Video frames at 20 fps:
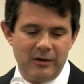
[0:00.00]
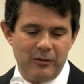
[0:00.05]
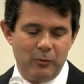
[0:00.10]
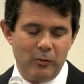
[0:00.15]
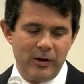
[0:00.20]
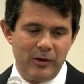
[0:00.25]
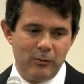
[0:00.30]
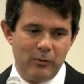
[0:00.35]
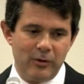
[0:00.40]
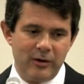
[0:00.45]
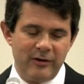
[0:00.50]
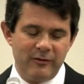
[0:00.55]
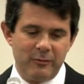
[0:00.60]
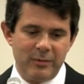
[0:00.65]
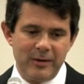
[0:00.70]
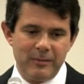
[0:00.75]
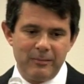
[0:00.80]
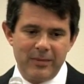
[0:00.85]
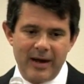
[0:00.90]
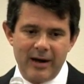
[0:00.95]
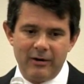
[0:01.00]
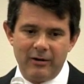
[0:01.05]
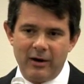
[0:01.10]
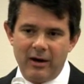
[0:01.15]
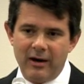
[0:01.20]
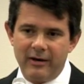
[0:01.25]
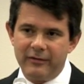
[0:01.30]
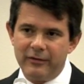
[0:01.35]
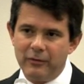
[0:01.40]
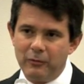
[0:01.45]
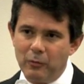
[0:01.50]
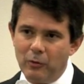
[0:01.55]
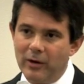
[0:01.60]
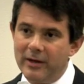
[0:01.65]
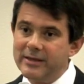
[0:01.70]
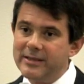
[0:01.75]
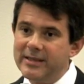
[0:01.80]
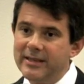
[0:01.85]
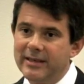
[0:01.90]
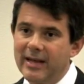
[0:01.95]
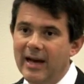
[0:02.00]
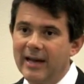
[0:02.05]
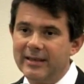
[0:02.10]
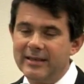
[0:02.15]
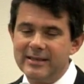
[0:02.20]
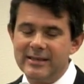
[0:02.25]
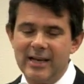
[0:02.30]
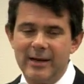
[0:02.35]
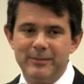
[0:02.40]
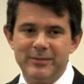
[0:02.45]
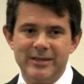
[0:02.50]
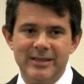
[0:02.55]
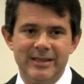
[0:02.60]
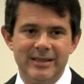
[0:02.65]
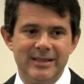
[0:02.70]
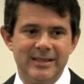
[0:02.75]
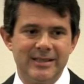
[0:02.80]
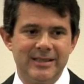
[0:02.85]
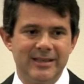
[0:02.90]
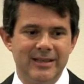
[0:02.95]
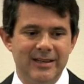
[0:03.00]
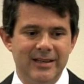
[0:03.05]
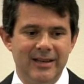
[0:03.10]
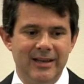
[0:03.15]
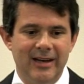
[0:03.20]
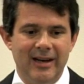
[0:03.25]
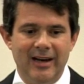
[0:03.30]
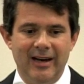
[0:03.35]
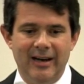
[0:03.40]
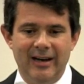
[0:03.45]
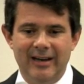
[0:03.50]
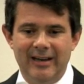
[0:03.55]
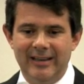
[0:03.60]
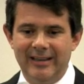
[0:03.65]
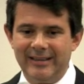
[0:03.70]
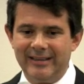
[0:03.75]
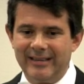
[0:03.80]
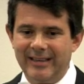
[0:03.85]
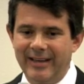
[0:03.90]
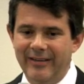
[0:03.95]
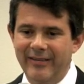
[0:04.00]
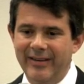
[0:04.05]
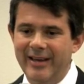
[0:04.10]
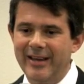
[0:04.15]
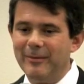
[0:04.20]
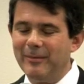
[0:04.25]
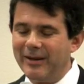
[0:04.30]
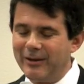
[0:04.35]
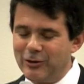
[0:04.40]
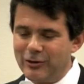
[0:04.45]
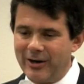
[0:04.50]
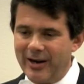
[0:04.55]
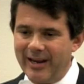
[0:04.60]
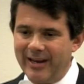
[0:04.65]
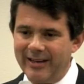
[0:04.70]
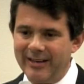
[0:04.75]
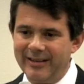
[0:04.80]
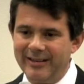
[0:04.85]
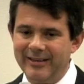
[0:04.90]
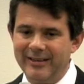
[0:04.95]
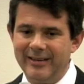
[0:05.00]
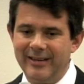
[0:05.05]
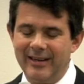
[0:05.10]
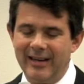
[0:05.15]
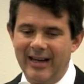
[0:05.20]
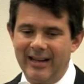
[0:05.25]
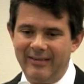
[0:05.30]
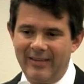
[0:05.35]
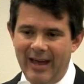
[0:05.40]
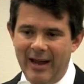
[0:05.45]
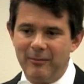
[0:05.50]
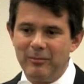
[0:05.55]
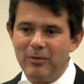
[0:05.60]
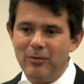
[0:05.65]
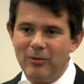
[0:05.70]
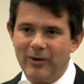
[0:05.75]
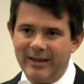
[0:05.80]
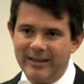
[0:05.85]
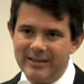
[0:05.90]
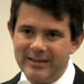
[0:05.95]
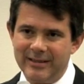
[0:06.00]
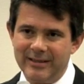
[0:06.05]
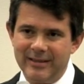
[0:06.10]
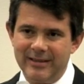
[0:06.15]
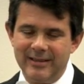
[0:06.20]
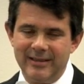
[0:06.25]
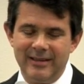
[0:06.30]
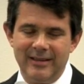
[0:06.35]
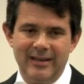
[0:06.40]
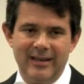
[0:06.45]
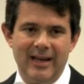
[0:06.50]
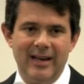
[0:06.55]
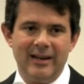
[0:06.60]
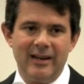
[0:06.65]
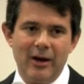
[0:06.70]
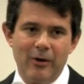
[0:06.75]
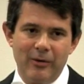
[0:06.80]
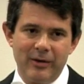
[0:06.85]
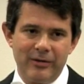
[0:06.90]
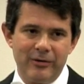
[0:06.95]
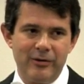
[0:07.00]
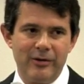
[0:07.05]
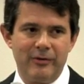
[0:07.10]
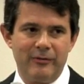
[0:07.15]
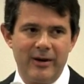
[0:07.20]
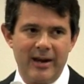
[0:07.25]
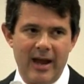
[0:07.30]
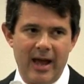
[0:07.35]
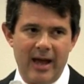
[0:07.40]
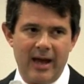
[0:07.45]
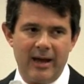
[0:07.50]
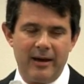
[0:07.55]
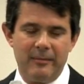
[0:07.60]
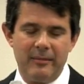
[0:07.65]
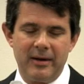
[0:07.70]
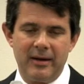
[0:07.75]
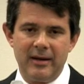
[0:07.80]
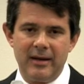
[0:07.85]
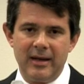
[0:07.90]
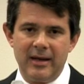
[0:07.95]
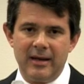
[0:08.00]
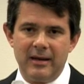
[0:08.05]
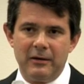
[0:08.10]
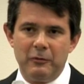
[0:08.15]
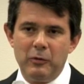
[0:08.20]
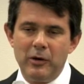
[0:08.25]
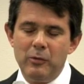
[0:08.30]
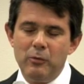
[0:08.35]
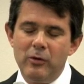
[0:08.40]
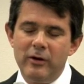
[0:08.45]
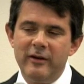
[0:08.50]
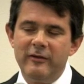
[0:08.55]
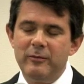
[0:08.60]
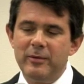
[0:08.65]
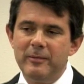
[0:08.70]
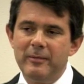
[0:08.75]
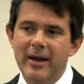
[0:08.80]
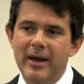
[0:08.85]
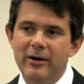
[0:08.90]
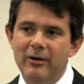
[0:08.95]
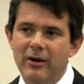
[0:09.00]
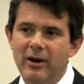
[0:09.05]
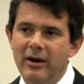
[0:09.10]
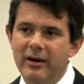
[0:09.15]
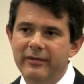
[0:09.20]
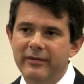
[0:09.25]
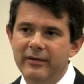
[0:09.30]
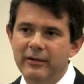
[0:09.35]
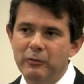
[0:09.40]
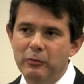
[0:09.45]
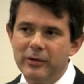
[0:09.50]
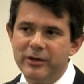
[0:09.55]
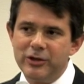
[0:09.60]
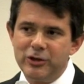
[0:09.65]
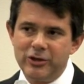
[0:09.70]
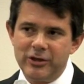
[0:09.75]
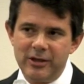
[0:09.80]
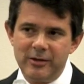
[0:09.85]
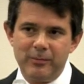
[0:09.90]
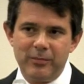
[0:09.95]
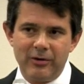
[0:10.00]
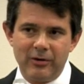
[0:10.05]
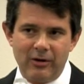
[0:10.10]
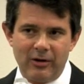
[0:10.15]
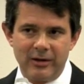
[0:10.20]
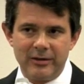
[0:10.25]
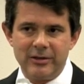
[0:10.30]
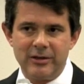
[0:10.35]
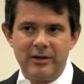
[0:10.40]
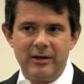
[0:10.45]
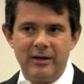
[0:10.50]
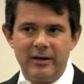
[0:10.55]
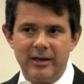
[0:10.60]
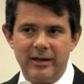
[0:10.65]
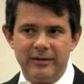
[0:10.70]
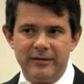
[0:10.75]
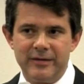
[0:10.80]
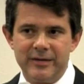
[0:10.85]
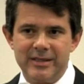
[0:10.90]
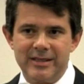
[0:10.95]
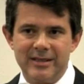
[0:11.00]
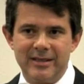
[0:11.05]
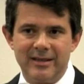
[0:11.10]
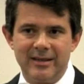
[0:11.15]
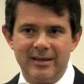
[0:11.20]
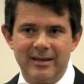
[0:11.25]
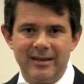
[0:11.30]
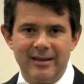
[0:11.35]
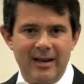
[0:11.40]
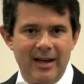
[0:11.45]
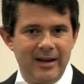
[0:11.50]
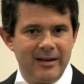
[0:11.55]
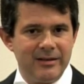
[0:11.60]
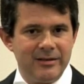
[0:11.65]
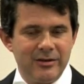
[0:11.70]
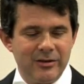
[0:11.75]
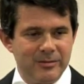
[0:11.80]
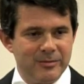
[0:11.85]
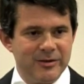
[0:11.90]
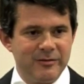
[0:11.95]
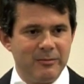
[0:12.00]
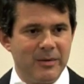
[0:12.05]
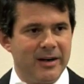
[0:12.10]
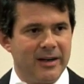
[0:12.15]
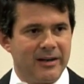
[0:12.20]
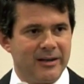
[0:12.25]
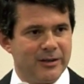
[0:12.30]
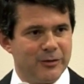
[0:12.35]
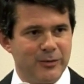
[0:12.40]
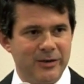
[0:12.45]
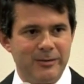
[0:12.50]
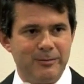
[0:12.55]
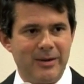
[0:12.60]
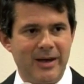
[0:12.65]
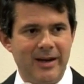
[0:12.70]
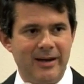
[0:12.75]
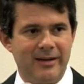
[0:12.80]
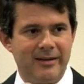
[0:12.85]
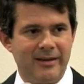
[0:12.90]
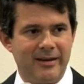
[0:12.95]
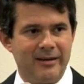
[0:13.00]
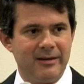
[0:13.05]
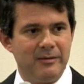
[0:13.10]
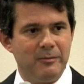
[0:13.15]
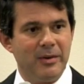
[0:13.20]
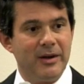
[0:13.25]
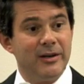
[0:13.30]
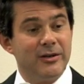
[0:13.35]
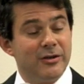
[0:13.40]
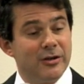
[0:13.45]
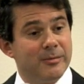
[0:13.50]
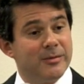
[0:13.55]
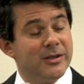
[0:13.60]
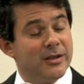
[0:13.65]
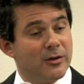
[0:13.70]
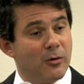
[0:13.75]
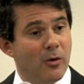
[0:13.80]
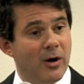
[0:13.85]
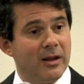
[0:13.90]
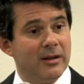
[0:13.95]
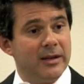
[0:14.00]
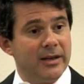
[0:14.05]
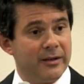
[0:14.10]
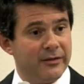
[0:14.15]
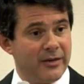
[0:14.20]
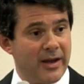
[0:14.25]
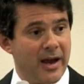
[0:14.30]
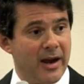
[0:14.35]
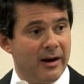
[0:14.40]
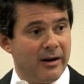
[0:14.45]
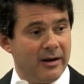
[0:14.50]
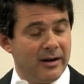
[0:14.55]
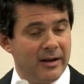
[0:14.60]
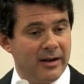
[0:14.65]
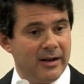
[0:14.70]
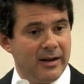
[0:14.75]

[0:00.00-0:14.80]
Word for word: We would have been better off once he'd gotten sepsis, uh, giving him a trach at that point and going through the rehab. We would have been better off with cheaper alternatives, not in terms of money, because we didn't pay anything, but in terms of the quality of care.